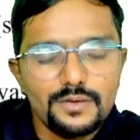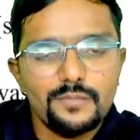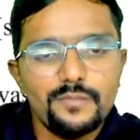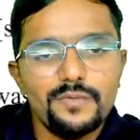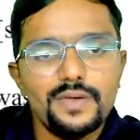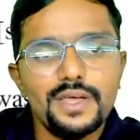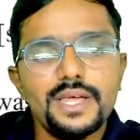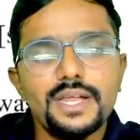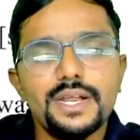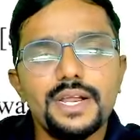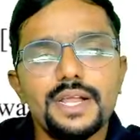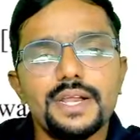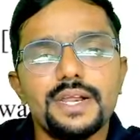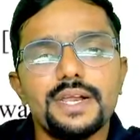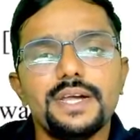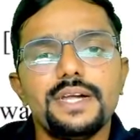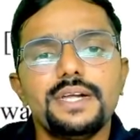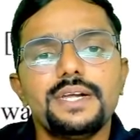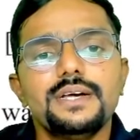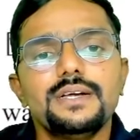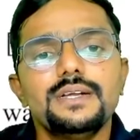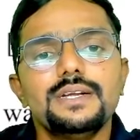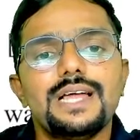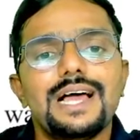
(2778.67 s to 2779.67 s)
Where a
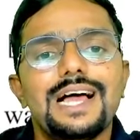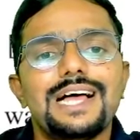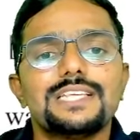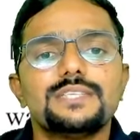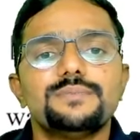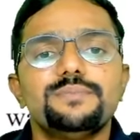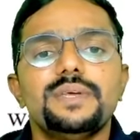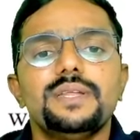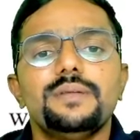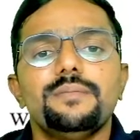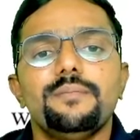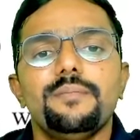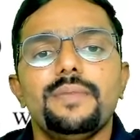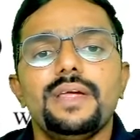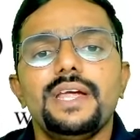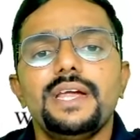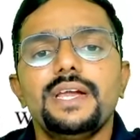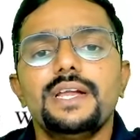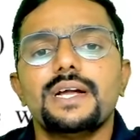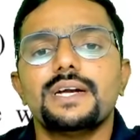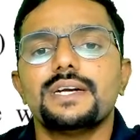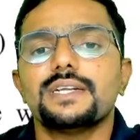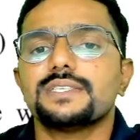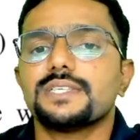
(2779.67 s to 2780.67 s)
return has been
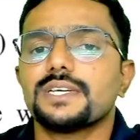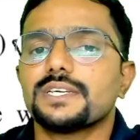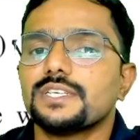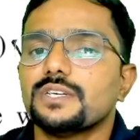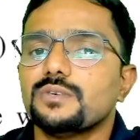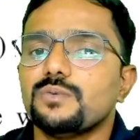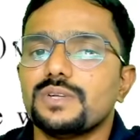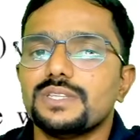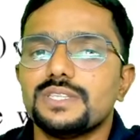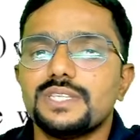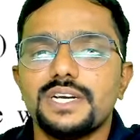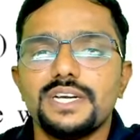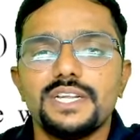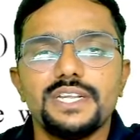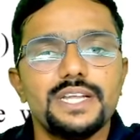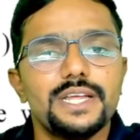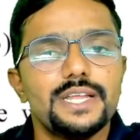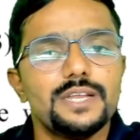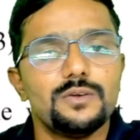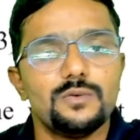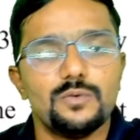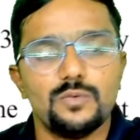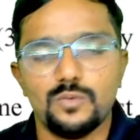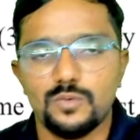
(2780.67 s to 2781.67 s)
made under section
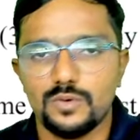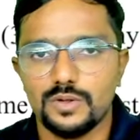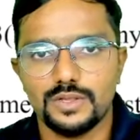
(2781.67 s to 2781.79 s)
139,